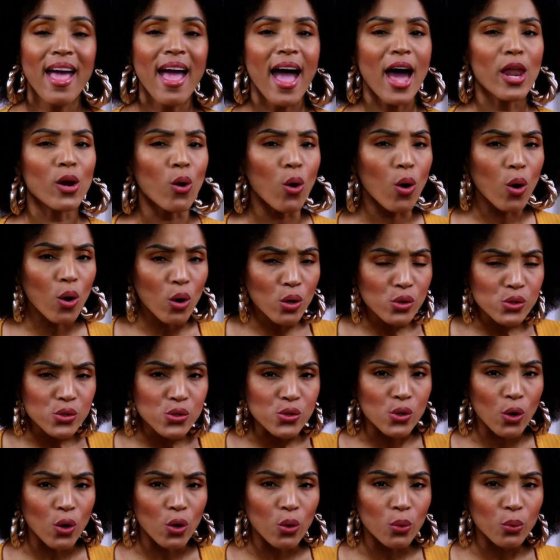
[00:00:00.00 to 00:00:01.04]
And
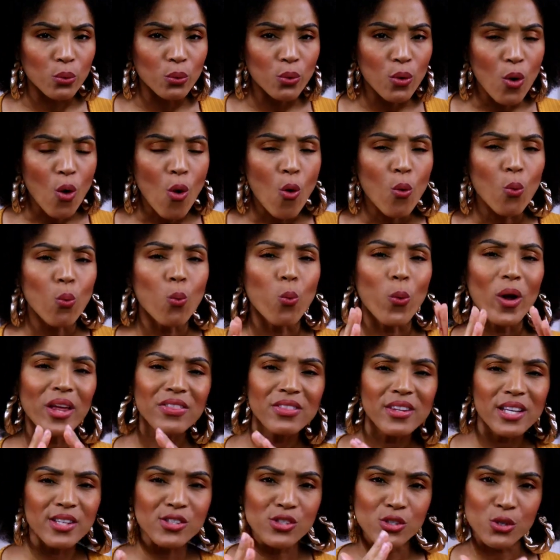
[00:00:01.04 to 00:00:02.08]
also,
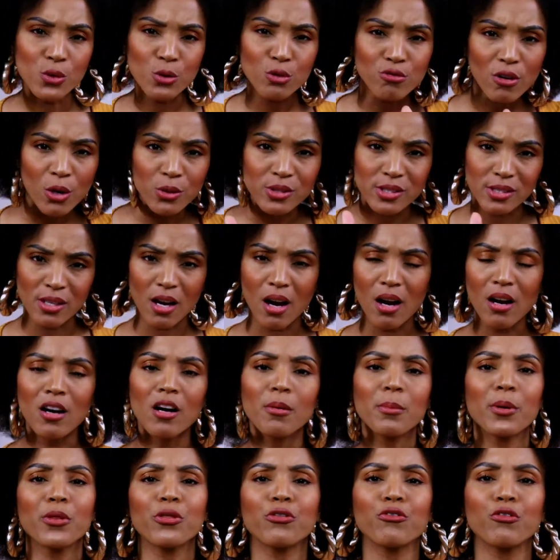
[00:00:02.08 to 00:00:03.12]
when these new growths start
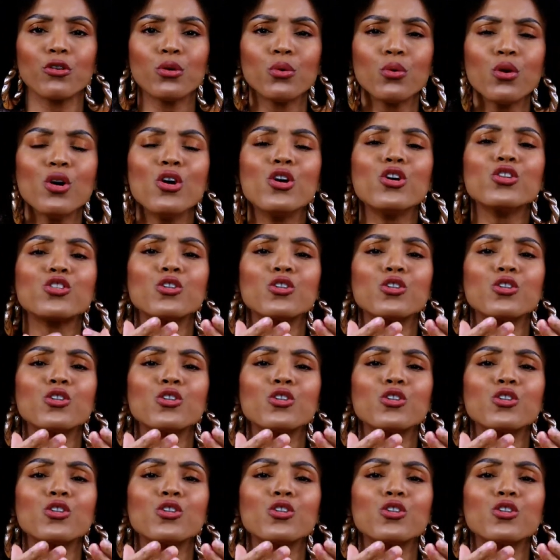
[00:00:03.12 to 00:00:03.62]
coming through,